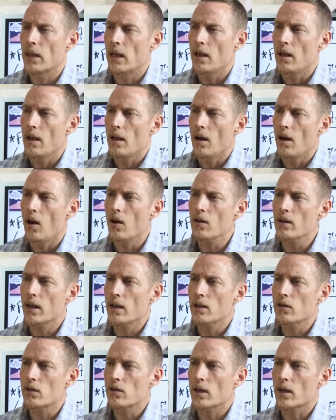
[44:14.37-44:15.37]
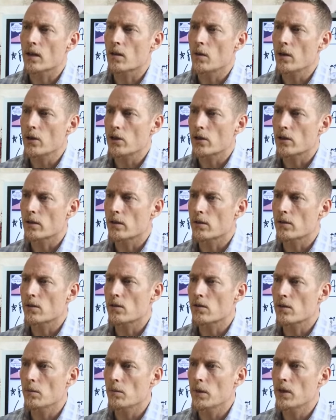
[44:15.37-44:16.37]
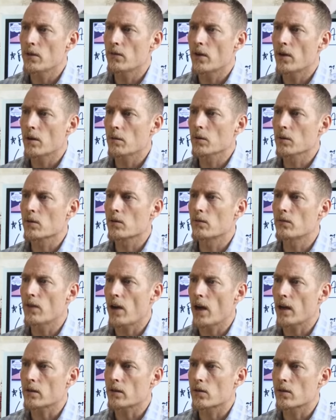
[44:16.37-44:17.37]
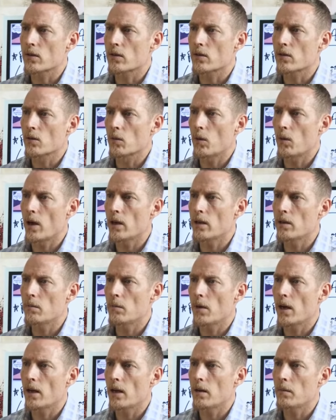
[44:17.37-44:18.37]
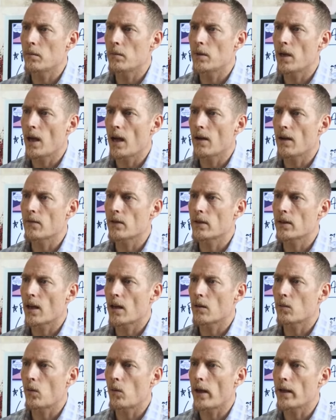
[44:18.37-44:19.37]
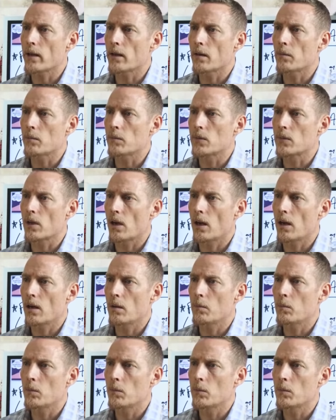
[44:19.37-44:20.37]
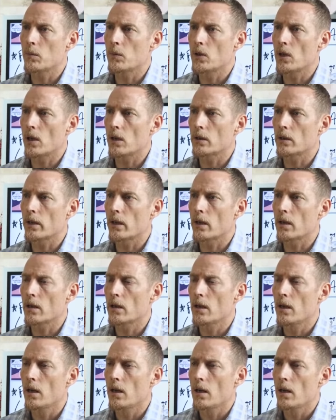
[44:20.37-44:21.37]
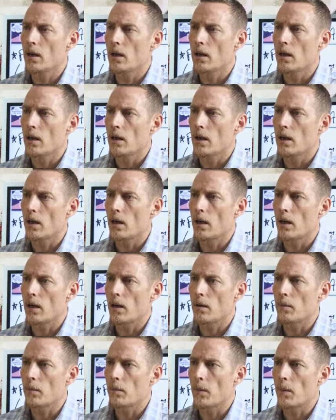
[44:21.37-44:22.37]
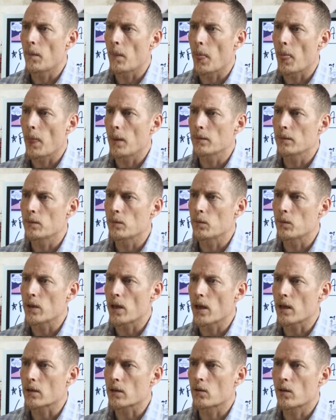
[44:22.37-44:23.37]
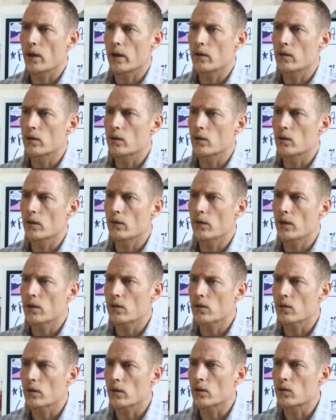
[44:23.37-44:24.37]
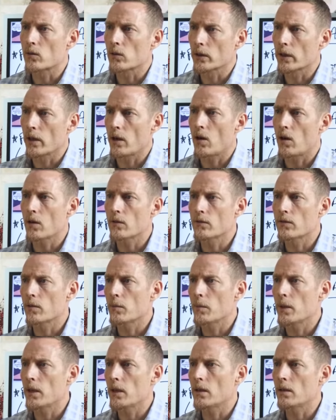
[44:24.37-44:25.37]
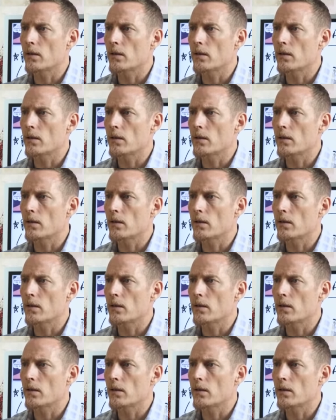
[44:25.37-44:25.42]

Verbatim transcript: hard to answer that question because there's so many variables and factors as to why you might be having that wake up time, Dahlia. Um, without a greater degree of history, it's really hard for me to